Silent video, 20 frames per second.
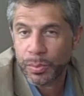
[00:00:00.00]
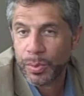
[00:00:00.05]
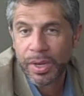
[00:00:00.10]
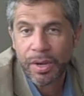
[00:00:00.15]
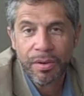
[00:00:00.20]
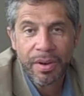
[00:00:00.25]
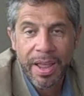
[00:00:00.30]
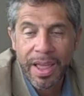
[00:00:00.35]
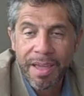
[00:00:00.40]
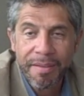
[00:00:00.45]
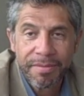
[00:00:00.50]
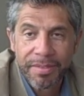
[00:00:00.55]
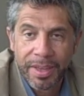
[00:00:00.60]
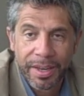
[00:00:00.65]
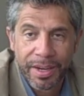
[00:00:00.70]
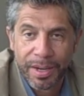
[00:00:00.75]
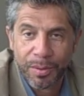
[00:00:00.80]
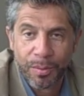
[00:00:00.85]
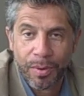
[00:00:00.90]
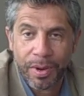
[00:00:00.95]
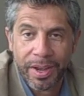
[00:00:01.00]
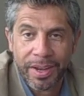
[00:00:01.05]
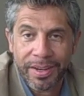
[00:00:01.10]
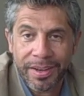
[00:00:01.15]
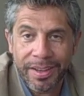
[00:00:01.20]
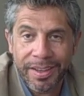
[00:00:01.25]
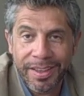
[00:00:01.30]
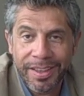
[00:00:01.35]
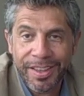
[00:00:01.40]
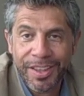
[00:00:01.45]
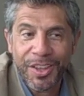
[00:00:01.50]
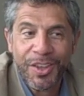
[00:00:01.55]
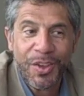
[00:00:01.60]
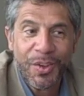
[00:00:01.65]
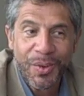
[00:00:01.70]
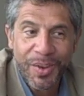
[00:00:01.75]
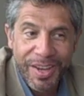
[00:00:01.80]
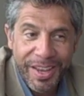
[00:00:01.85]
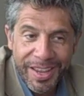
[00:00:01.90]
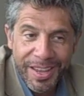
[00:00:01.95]
We don't have that in wine.
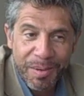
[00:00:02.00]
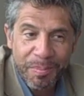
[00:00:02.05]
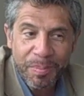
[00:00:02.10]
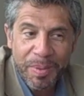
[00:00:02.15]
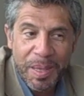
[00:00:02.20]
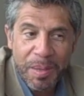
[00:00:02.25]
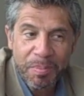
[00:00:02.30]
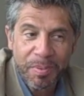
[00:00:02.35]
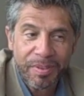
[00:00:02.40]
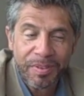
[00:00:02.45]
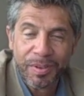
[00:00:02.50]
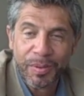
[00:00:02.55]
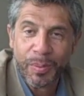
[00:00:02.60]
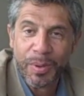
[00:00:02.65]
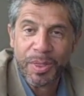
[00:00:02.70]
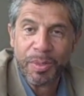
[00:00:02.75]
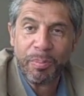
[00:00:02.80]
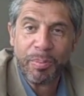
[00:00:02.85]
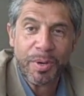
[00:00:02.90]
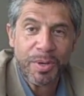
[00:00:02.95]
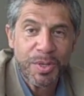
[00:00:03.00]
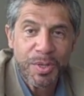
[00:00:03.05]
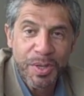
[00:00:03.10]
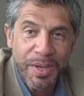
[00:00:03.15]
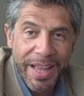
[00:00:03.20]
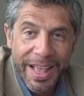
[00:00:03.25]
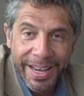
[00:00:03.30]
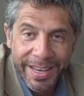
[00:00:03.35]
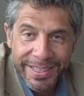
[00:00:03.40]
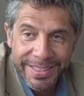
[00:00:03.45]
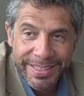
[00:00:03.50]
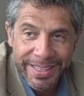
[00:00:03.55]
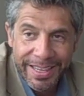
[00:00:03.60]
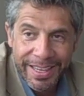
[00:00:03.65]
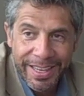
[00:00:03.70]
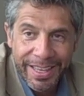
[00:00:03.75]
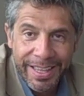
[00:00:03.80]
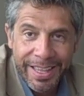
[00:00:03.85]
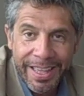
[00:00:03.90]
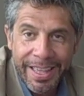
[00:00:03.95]
You need people with
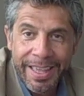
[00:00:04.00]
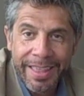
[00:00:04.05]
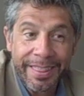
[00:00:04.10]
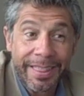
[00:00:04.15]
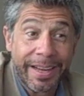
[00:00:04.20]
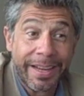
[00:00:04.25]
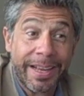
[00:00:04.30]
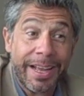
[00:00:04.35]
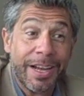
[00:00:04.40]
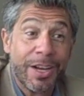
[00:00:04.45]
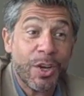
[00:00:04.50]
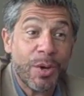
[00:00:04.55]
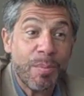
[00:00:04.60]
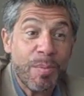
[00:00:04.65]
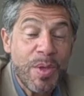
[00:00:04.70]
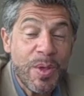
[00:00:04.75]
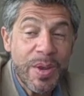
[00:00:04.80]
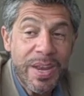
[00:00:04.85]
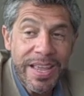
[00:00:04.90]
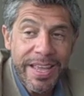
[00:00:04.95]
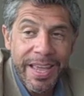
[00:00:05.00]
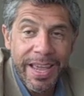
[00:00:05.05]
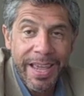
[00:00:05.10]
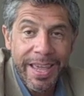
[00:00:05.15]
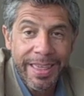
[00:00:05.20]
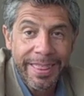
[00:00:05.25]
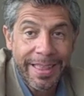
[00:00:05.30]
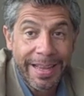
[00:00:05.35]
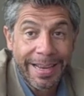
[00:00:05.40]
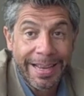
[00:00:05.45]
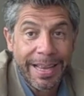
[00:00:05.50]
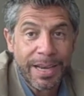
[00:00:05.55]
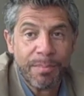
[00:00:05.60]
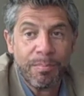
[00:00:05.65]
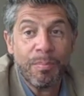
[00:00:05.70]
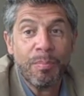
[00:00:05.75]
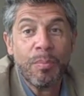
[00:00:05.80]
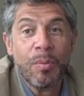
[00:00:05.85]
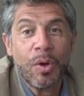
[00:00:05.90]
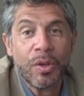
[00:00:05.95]
personality that can communicate, that can
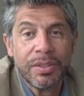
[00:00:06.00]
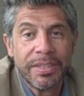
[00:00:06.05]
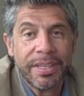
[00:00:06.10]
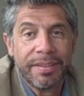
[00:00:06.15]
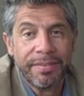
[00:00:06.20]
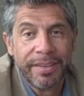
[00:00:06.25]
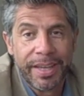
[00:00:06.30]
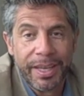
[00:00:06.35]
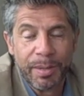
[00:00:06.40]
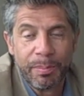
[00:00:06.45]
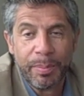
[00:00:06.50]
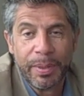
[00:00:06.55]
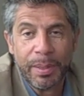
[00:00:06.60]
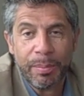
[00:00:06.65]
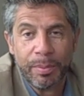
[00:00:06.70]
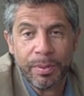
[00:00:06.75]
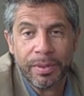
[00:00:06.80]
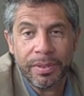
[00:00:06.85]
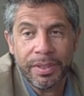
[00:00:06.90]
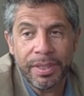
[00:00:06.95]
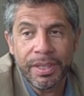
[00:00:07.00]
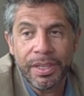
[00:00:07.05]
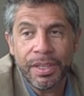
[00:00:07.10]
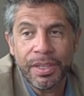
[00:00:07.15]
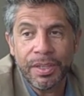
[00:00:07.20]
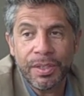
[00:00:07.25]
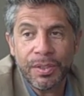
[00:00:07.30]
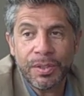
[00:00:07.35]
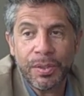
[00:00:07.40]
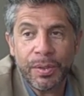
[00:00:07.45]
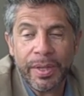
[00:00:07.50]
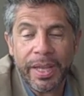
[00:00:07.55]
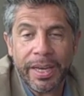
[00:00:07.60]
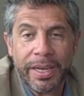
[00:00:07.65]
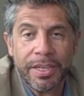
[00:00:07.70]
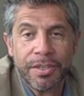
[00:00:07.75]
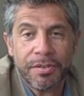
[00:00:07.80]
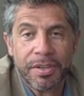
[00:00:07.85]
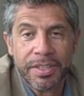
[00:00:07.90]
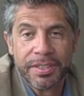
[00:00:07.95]
motivate people to get
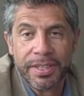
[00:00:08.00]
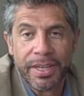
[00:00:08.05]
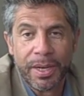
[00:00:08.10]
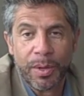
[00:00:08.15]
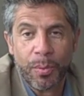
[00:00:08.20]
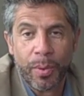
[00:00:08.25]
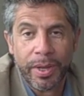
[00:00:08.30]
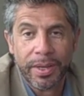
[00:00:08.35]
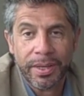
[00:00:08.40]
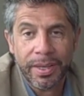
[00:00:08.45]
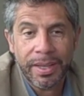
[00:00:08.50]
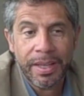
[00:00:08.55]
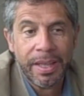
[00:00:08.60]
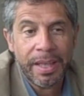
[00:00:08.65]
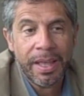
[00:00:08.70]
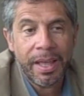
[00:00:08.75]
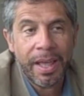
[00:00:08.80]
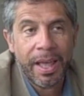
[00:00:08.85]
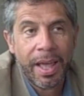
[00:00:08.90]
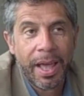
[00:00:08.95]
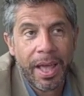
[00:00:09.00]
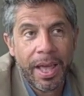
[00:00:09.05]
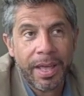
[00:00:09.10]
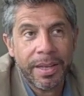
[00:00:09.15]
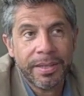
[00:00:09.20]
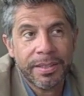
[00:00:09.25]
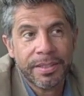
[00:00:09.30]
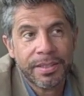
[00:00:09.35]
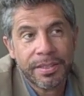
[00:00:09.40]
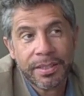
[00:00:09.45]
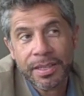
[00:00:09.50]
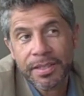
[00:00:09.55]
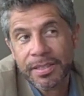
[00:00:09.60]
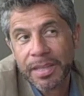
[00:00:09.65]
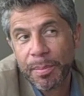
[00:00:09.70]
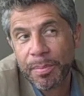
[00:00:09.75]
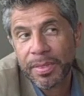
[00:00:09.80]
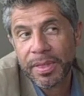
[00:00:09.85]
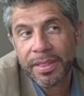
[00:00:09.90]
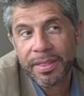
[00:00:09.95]
interested in wine. And
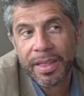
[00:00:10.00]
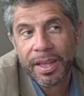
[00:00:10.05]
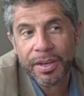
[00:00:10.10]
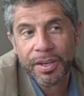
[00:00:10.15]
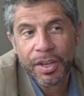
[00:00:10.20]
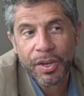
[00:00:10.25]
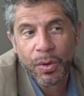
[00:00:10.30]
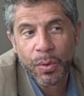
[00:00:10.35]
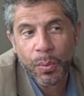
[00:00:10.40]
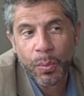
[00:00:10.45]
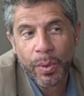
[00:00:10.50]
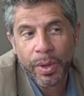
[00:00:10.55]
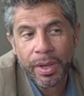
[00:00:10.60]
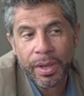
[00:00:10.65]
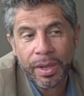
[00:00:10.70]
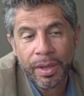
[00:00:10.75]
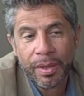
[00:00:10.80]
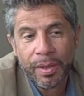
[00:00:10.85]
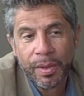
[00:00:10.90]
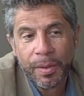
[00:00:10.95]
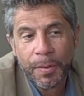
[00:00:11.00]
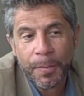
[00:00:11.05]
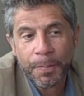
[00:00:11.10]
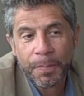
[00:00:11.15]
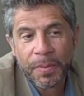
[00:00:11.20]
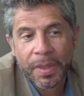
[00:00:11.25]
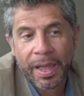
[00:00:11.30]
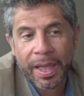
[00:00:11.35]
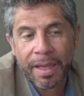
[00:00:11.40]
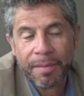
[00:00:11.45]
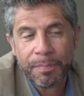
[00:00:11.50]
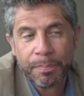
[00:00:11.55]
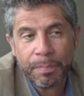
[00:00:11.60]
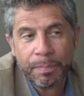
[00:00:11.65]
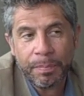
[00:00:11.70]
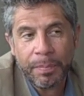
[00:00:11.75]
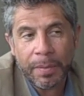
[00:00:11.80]
something that we have